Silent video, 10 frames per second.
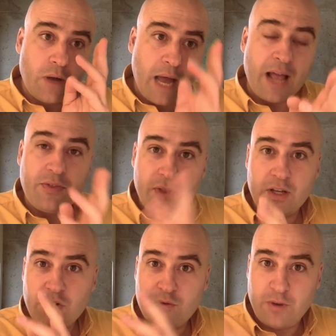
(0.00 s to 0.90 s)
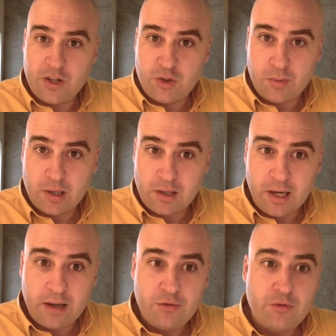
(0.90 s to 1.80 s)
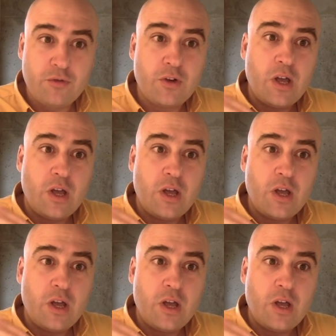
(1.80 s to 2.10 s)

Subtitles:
At this phase of my life,